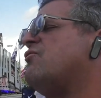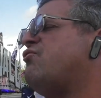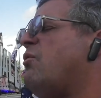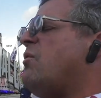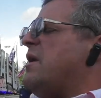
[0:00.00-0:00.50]

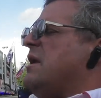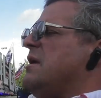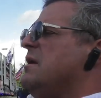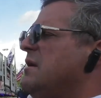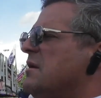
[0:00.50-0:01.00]
truly
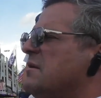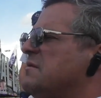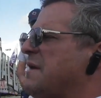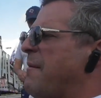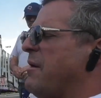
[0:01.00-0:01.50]

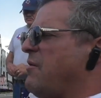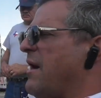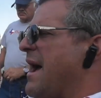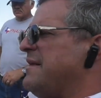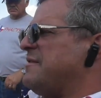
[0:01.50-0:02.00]

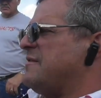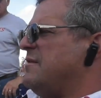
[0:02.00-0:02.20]
Democrats,